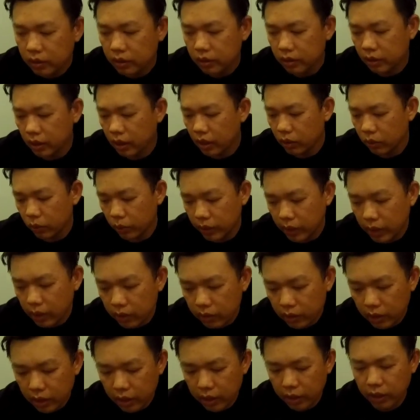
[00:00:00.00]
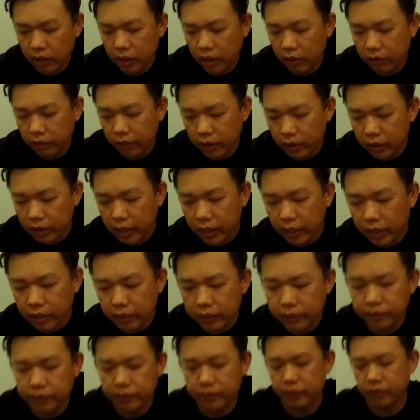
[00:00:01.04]
you know, without having like
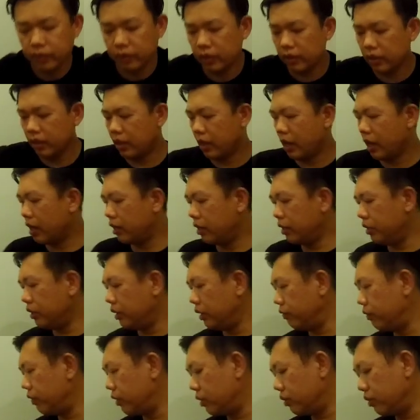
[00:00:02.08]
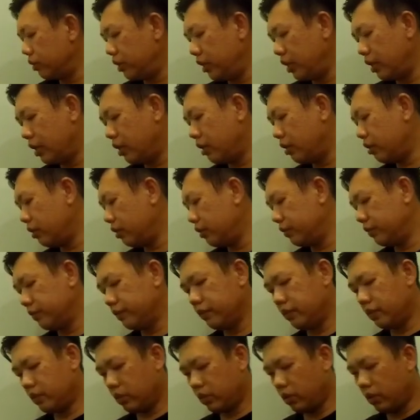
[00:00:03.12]
any difficulty at all.
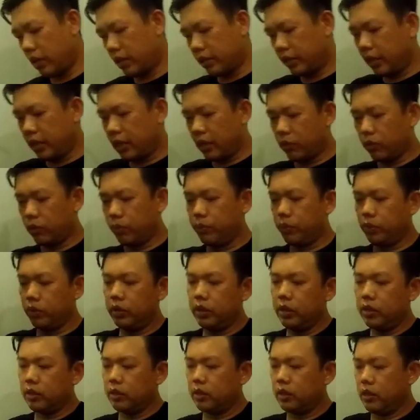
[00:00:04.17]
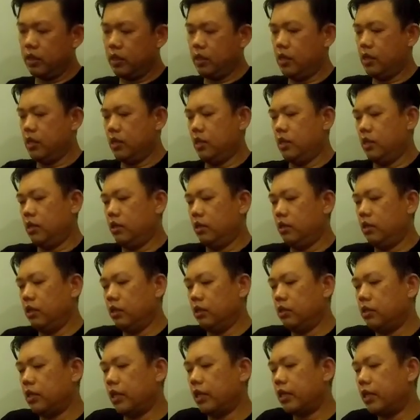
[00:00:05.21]
So I think I will put the
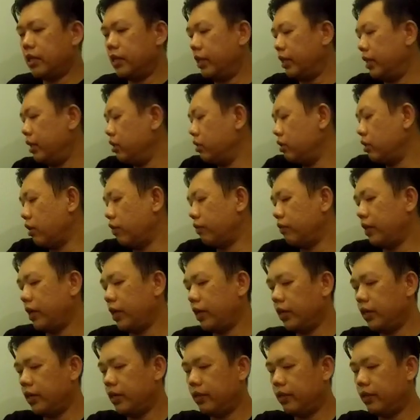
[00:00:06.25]
second layer of like